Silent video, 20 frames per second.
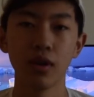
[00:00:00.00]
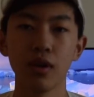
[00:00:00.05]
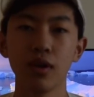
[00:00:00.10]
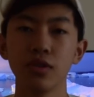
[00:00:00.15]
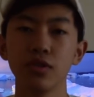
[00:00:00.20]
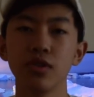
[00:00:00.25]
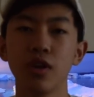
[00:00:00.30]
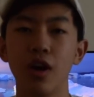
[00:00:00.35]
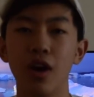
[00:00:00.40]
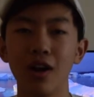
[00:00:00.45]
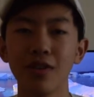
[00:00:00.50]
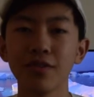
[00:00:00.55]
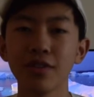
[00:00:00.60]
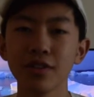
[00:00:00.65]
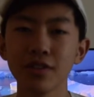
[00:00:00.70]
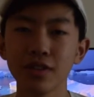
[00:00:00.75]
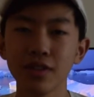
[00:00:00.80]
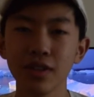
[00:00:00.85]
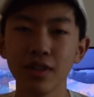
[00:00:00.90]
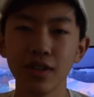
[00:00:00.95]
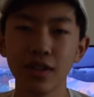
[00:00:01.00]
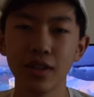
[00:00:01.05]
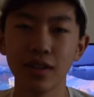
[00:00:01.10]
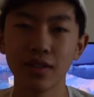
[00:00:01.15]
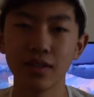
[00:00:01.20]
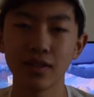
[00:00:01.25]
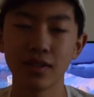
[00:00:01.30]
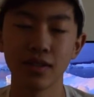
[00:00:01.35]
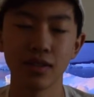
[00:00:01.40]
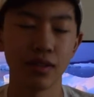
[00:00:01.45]
So obviously
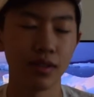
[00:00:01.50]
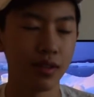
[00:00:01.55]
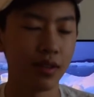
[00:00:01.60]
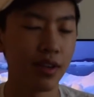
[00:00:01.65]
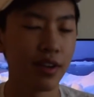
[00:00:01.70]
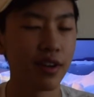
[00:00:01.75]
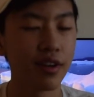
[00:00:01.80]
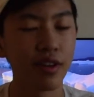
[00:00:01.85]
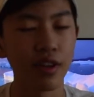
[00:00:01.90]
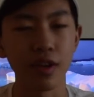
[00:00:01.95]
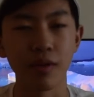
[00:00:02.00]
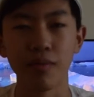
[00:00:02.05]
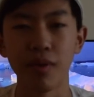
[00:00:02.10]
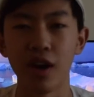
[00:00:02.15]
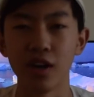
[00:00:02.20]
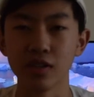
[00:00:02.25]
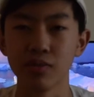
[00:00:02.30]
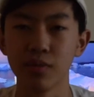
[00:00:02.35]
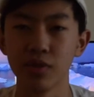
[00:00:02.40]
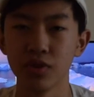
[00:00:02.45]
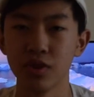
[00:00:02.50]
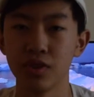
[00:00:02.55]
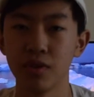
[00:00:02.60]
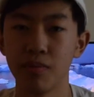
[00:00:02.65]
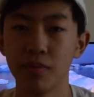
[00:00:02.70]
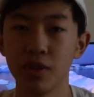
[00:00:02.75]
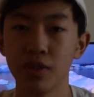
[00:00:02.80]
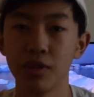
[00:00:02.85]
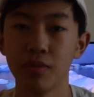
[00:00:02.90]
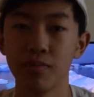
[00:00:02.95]
it's nearly impossible
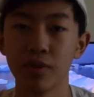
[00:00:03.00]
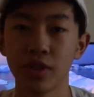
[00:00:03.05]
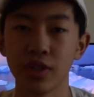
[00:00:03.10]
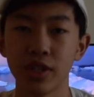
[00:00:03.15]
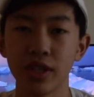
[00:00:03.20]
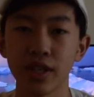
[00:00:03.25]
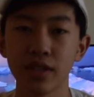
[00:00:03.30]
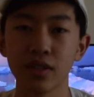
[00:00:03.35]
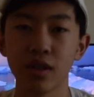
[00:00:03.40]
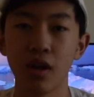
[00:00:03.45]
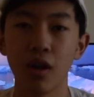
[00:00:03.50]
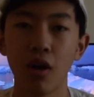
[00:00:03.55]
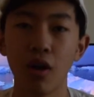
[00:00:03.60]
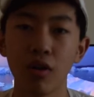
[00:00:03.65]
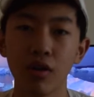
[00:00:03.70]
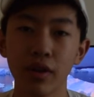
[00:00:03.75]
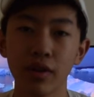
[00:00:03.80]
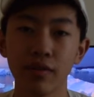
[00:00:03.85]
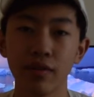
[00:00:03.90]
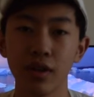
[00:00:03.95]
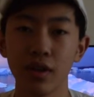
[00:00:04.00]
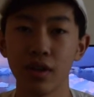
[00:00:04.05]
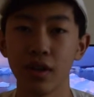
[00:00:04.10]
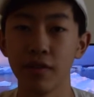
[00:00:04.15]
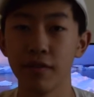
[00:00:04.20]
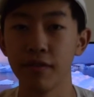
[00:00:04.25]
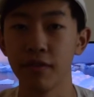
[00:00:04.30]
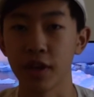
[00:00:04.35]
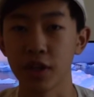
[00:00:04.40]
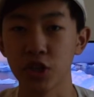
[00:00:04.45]
to predict all of the
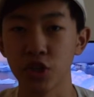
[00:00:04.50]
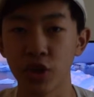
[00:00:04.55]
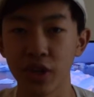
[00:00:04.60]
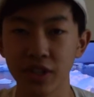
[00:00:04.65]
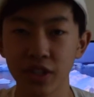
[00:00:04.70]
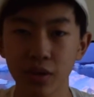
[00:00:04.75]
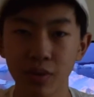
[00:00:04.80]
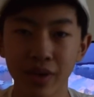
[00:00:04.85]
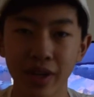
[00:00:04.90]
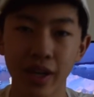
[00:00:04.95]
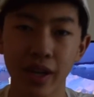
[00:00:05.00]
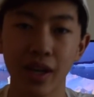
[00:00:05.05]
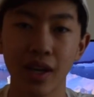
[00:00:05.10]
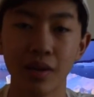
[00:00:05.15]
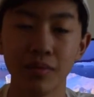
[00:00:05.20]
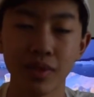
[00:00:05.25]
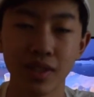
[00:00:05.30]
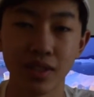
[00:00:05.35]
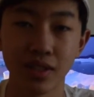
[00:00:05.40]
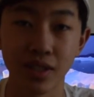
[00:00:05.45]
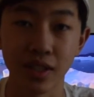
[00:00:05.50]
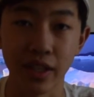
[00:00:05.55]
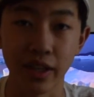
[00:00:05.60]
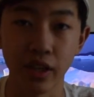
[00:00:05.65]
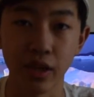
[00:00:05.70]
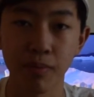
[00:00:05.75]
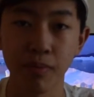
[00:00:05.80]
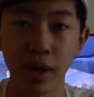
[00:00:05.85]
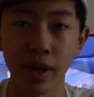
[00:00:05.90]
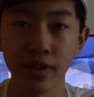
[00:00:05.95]
fluctuation when it comes to
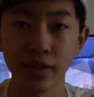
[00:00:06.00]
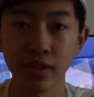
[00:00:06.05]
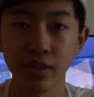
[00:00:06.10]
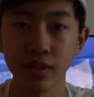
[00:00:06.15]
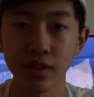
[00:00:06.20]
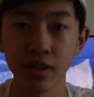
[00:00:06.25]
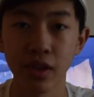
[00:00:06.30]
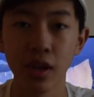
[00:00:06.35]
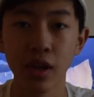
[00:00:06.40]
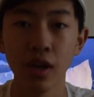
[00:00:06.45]
sneaker prices,